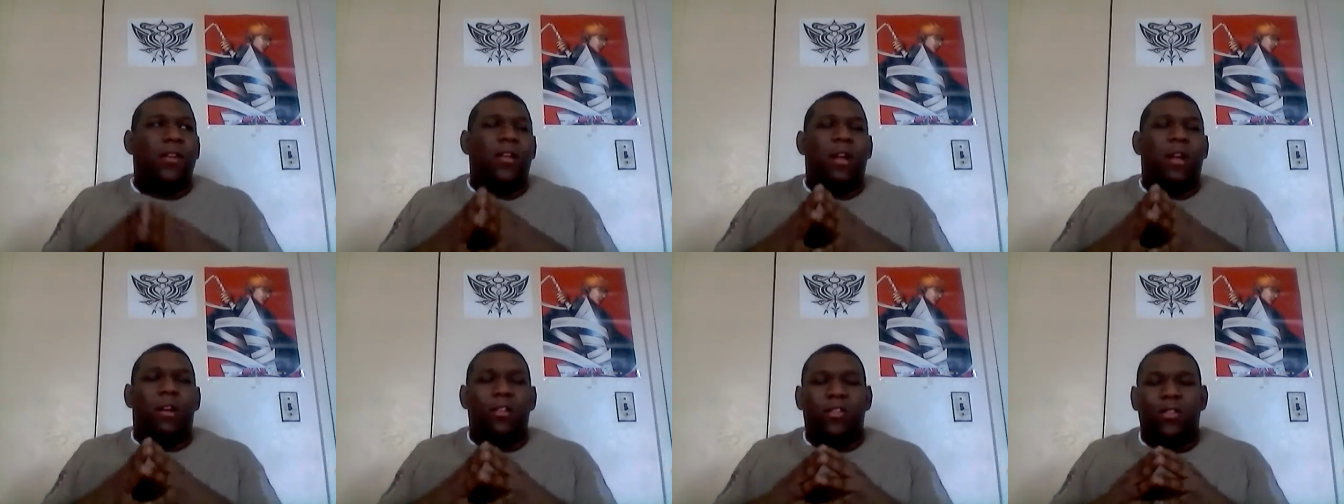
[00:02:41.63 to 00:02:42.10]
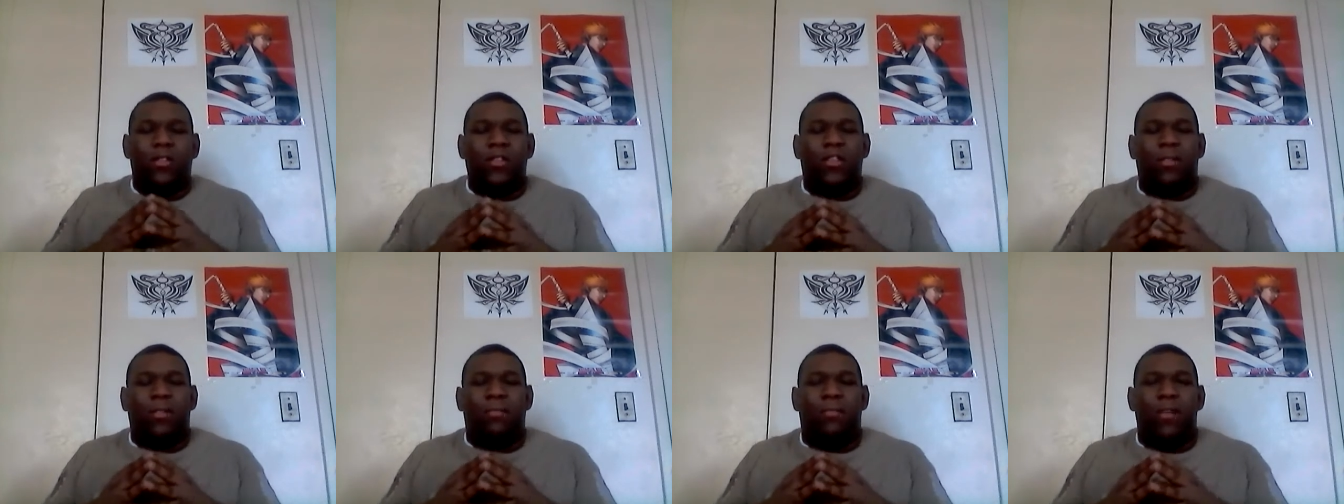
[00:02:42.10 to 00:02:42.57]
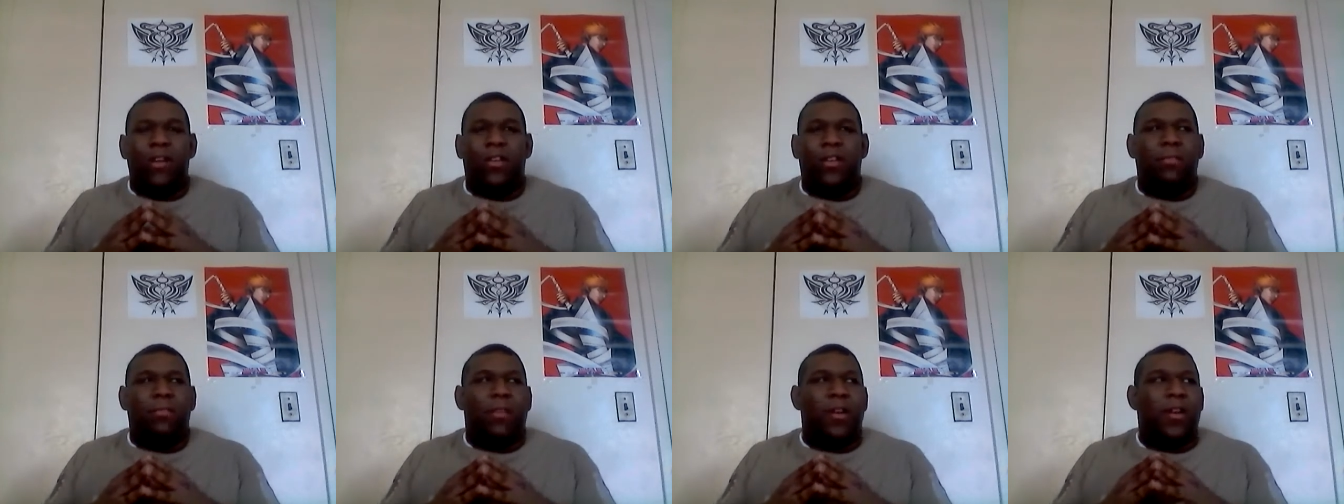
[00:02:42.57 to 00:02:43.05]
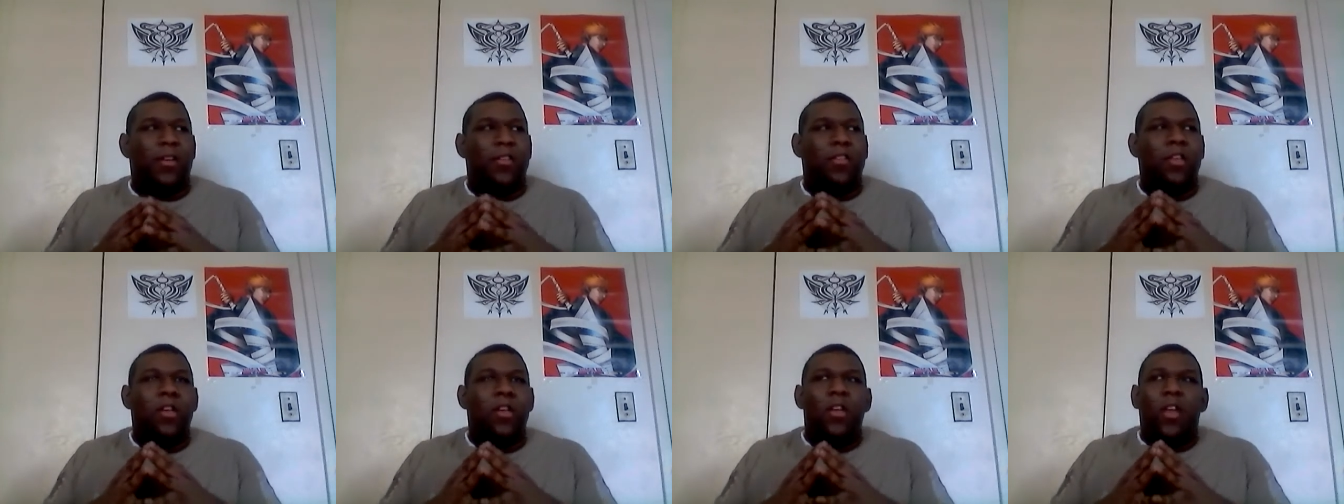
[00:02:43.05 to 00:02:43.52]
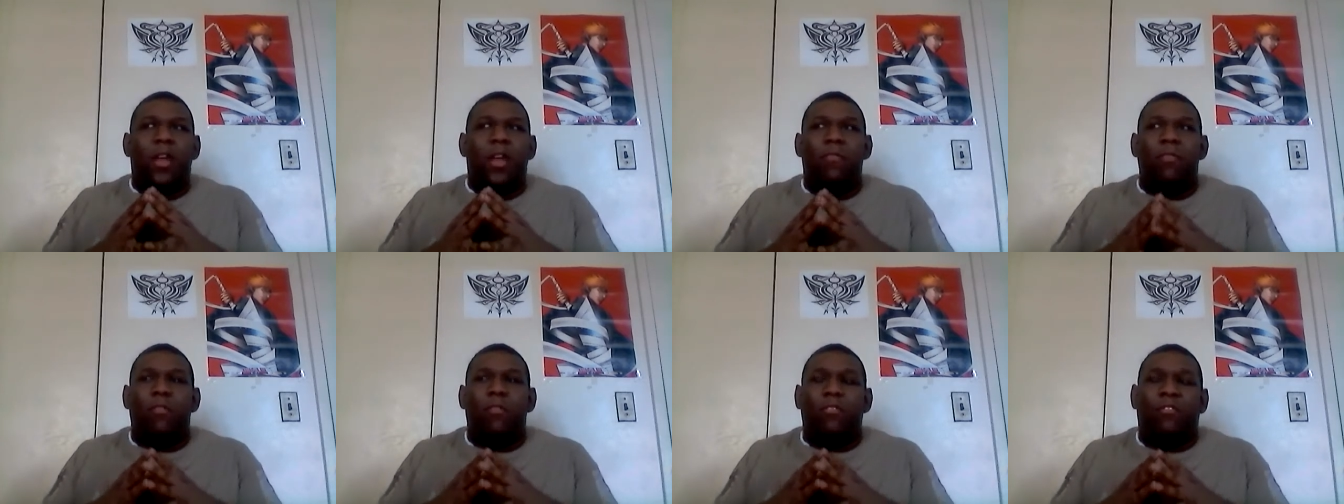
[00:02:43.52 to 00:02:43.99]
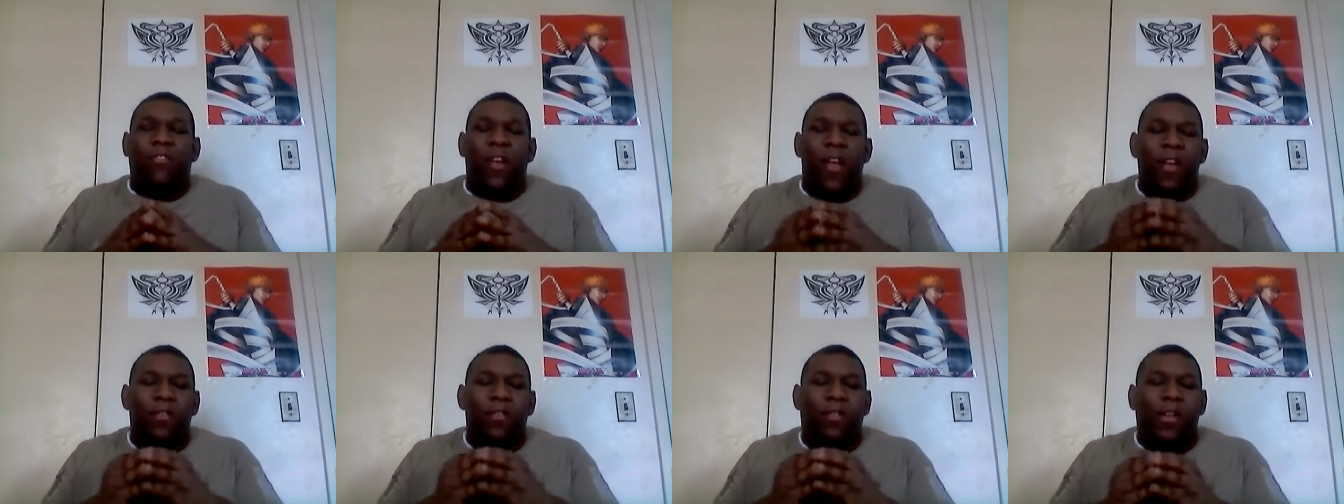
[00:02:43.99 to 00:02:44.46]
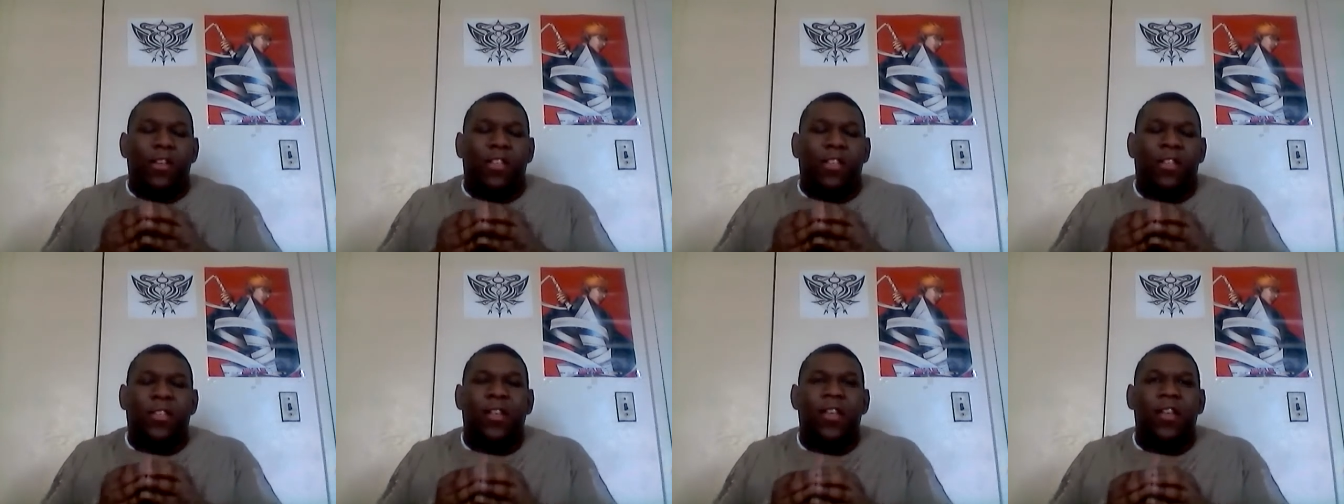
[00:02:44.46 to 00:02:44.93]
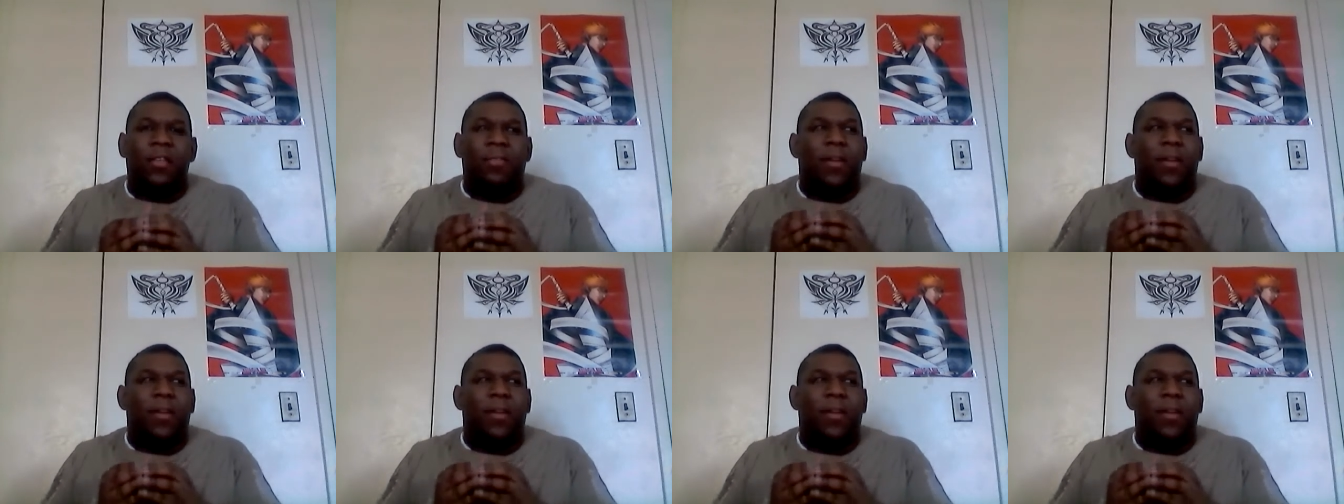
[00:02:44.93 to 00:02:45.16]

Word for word: also disappointed because if you're a fan, you can see this.